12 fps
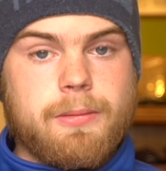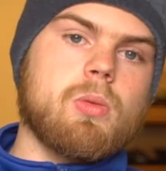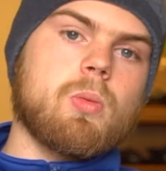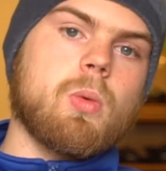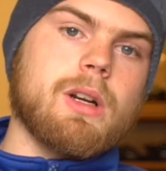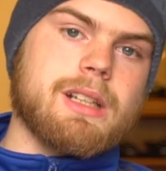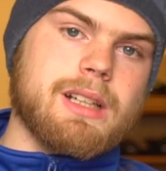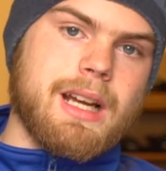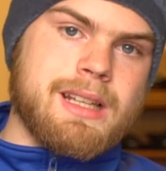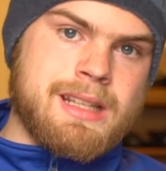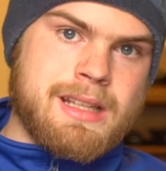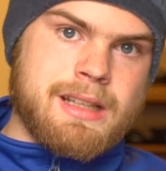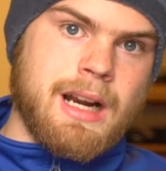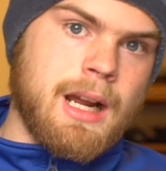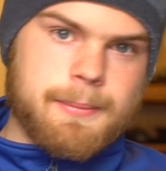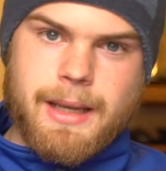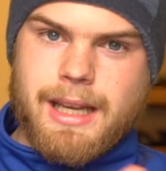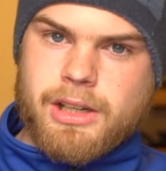What did I eat?
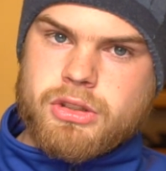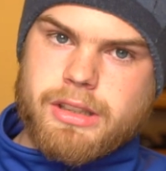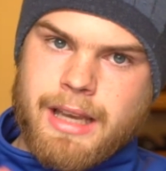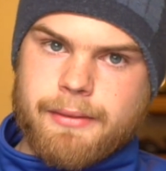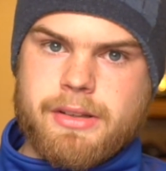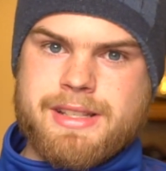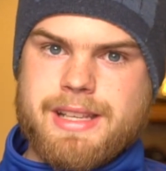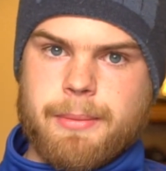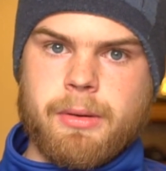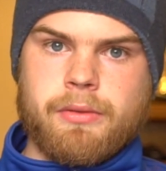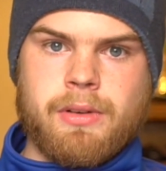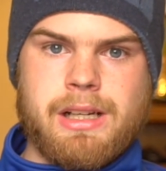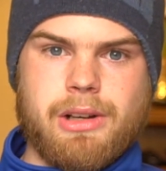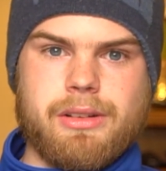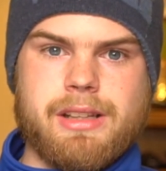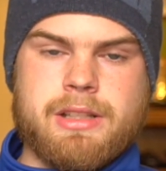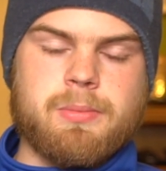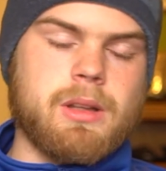I may actually have a separate video on this,